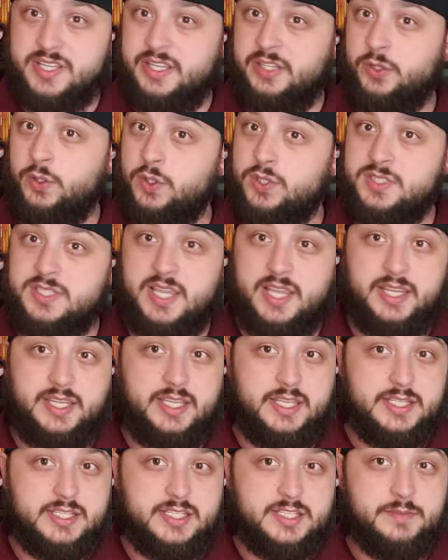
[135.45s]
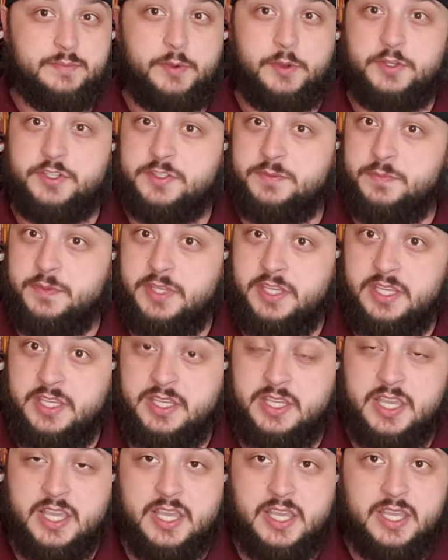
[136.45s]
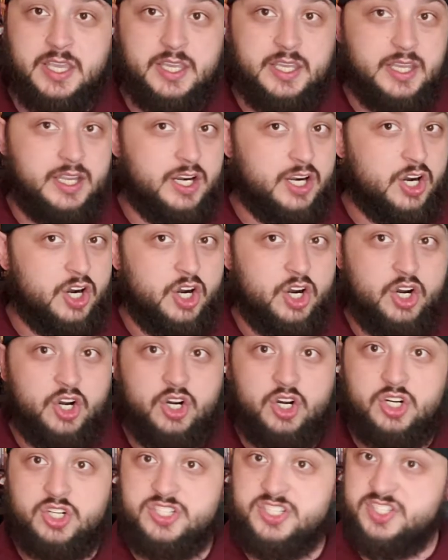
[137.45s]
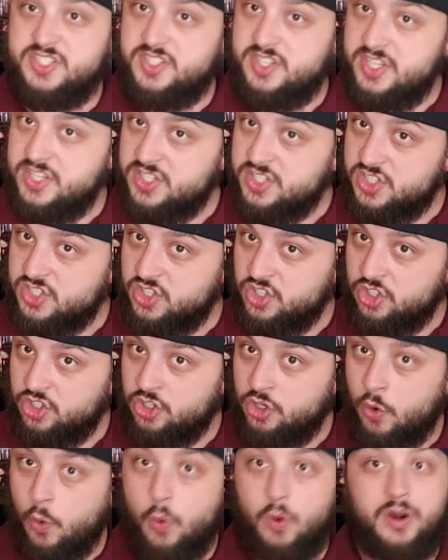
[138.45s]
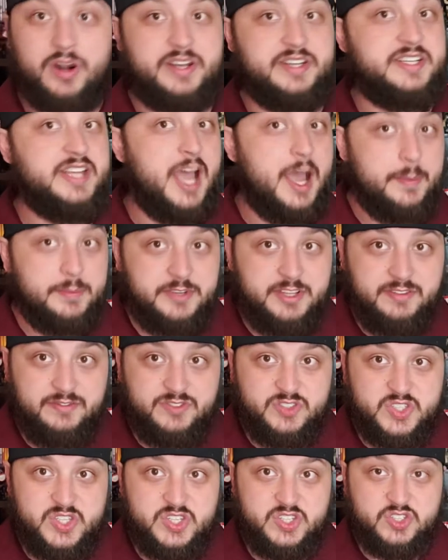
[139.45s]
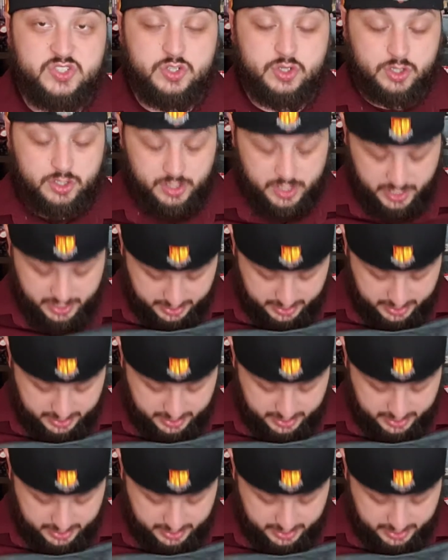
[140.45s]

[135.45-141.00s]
It looks like it's supposed to be her sister or adoptive sister.